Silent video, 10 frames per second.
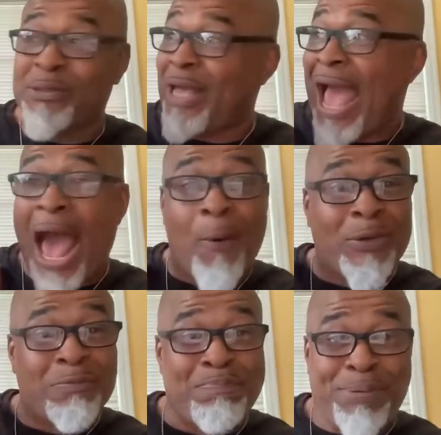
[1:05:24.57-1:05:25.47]
it's how
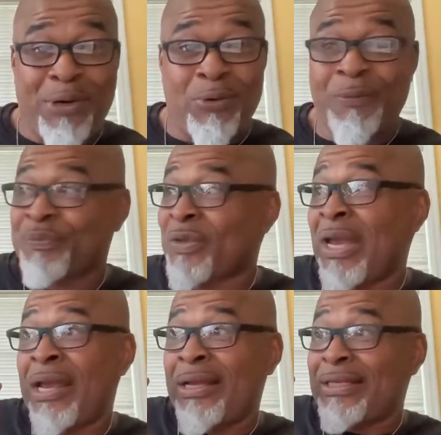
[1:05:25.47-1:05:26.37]
it's built,
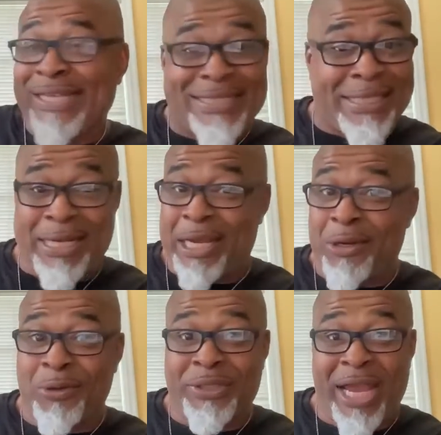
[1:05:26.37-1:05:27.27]
just in the
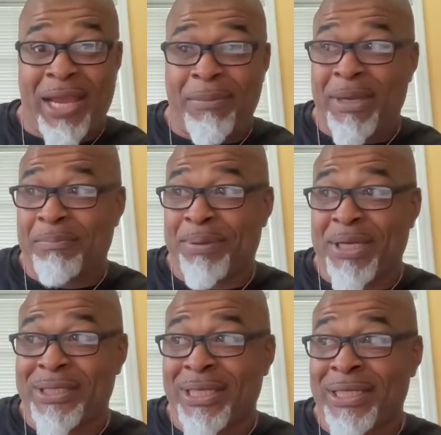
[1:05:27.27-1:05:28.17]
entertainment
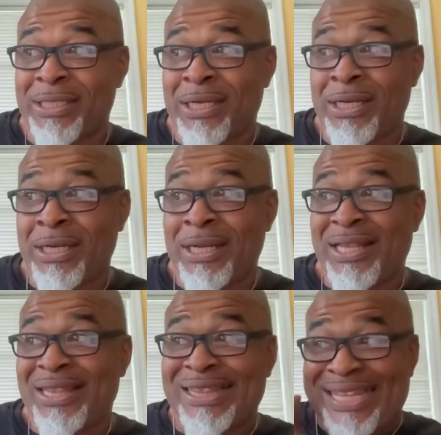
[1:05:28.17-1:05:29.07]
business,
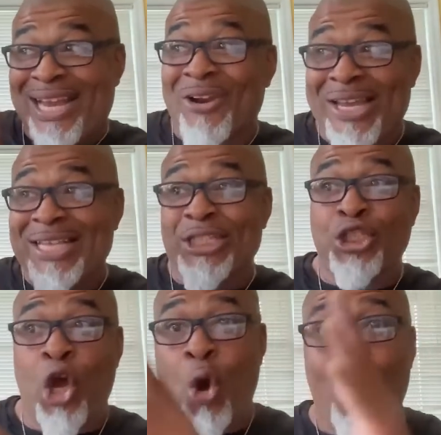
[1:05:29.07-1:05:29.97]
there is
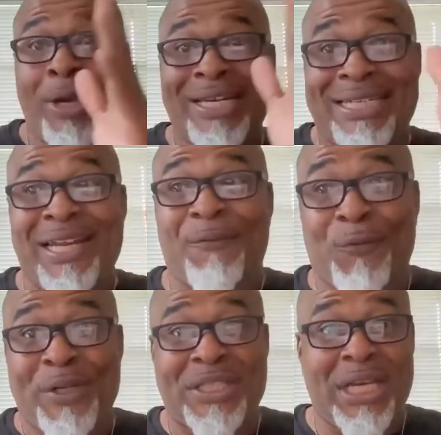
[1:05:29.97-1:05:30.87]
no
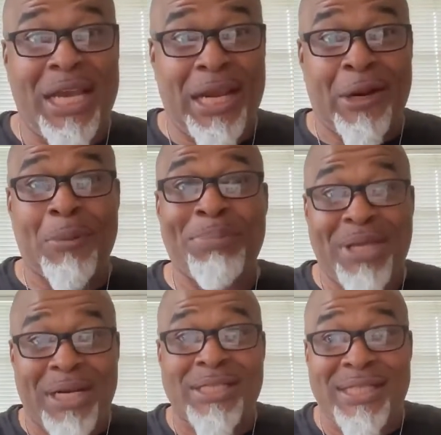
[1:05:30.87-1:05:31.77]
difference here
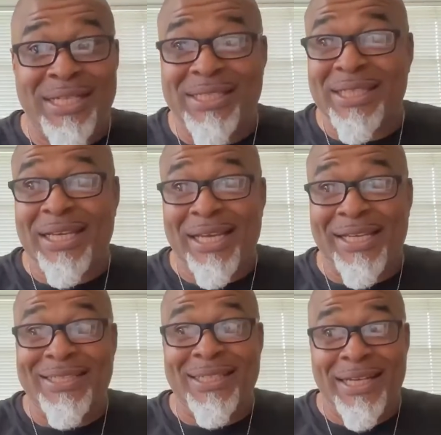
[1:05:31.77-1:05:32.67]
because this
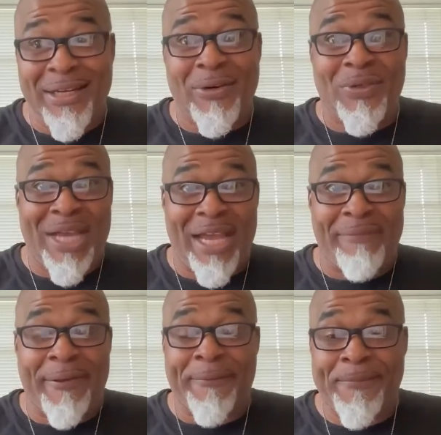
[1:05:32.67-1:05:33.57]
is
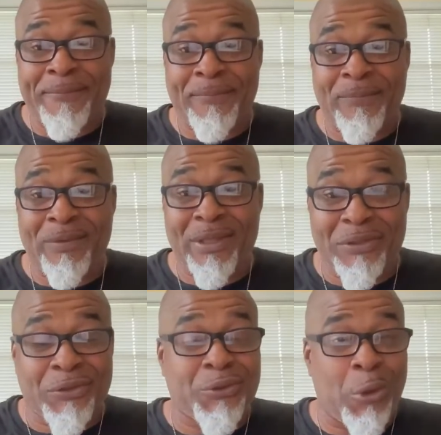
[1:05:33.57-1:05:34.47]
entertainment.
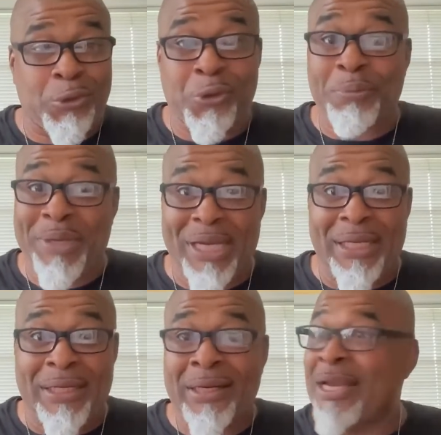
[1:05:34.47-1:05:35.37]
This is social
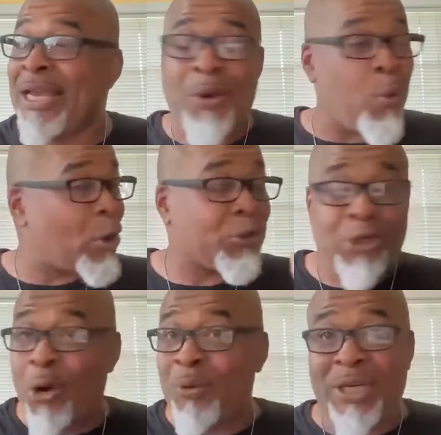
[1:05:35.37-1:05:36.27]
media. It works
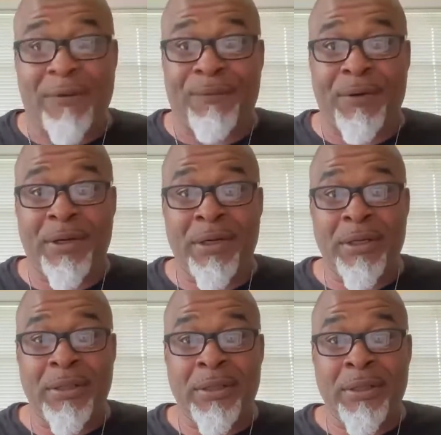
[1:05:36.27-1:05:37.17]
no different.
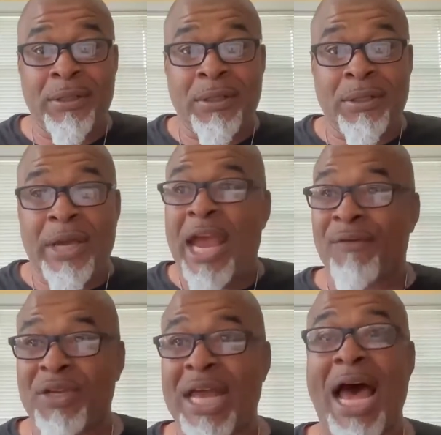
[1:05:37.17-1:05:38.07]

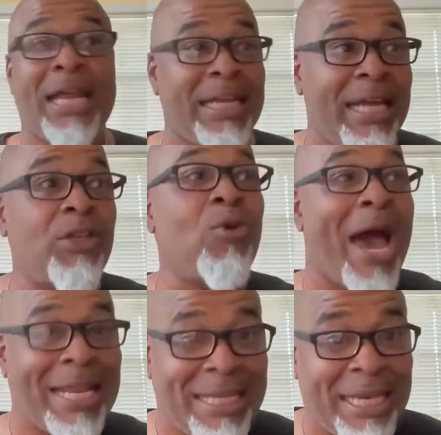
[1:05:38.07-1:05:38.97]
Every now and then, you got
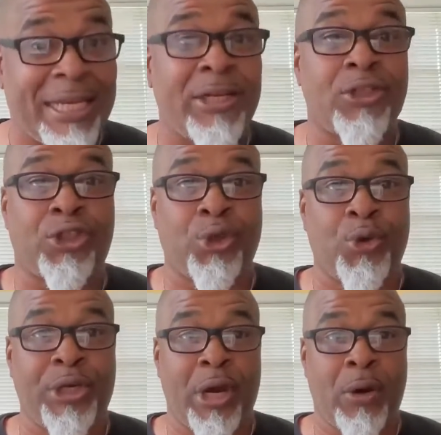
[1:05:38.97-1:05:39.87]
to get in the
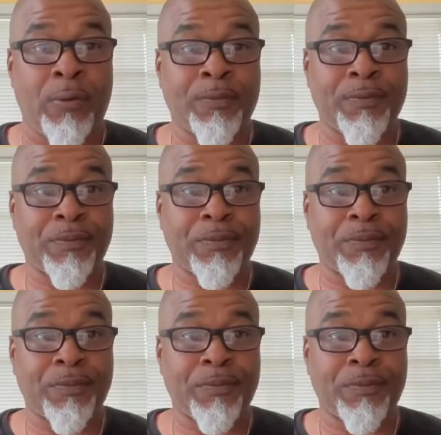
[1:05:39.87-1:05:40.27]
studio